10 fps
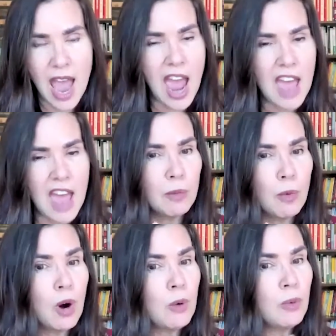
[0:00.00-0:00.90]
And the
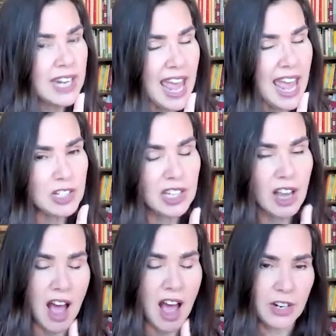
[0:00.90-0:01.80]
more we can
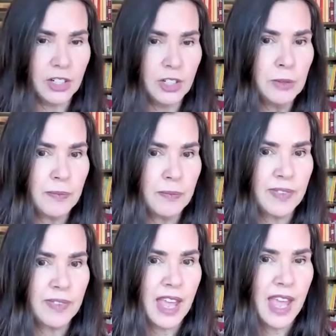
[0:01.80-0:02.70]
actually honor
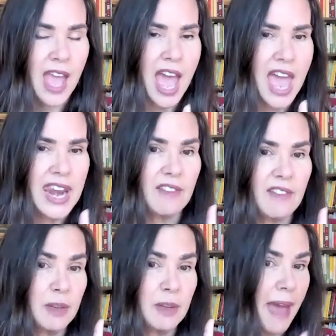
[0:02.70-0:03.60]
and
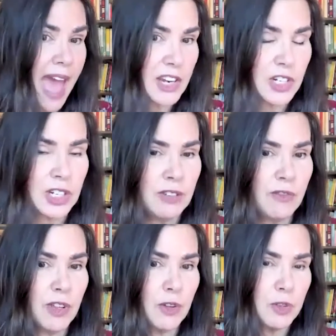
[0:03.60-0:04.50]
have
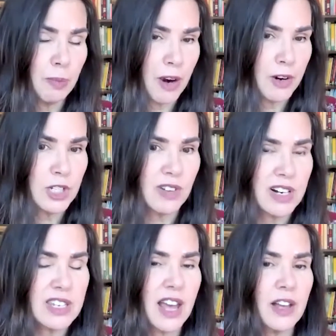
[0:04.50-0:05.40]
compassion for those parts of
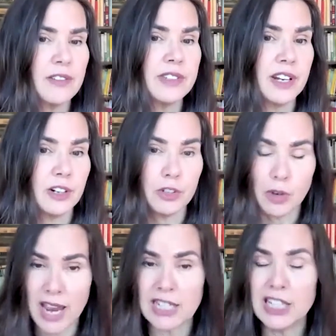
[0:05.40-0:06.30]
ourselves that are
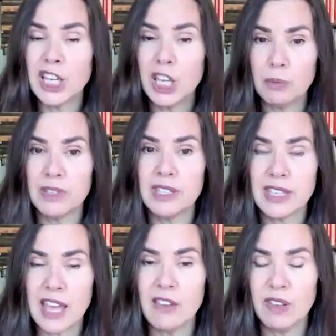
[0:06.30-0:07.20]
trying to keep us
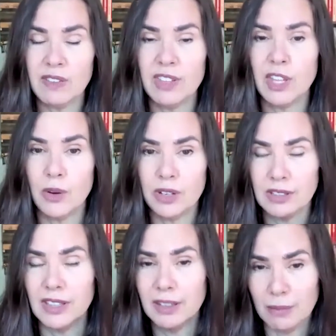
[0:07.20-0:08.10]
safe, even though
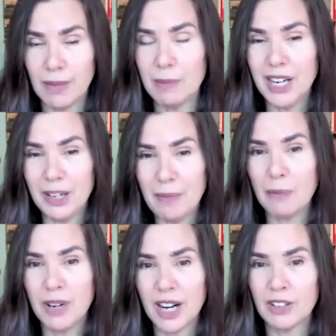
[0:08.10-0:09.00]
maybe in a
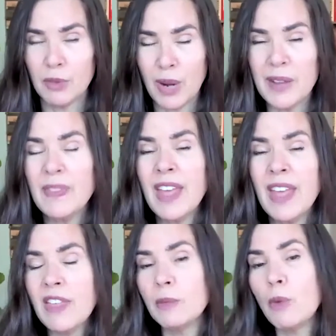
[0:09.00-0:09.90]
malproductive way,
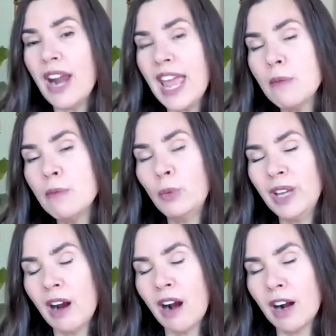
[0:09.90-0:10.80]
the more able
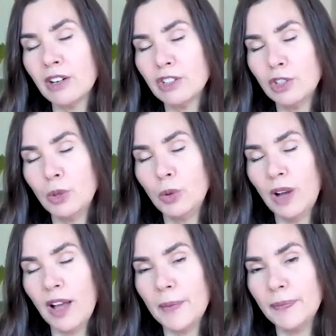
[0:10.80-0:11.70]
we are to
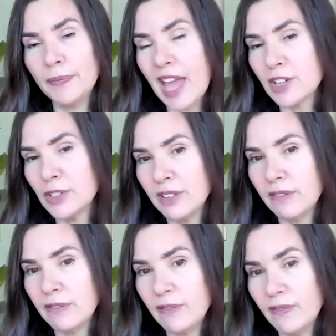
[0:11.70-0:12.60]

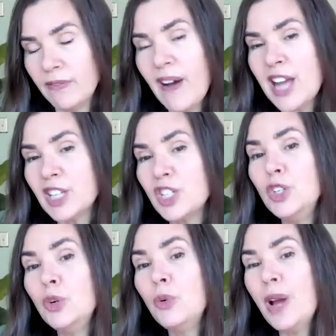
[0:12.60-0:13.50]
actually find
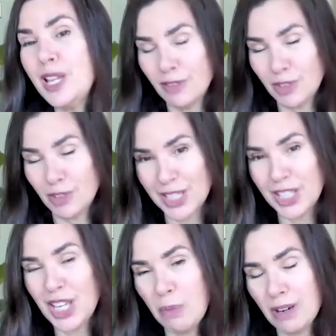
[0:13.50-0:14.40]
new ways of trying
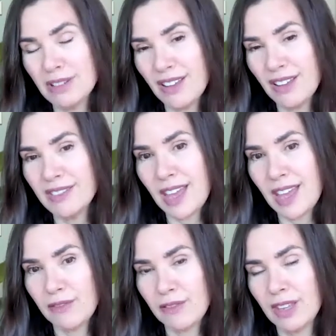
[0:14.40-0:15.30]
to keep ourselves safe.